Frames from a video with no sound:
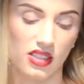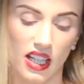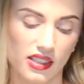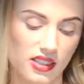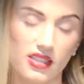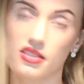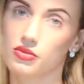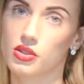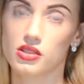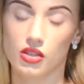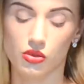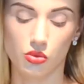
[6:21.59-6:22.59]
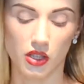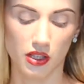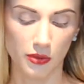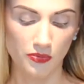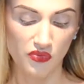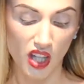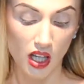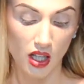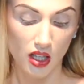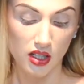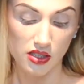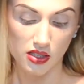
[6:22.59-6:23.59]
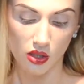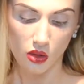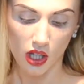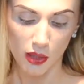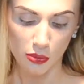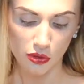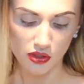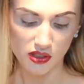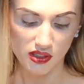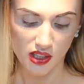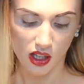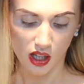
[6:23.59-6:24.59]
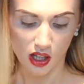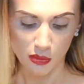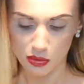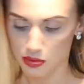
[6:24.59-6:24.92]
Like this it will not work. So I put it in a cup.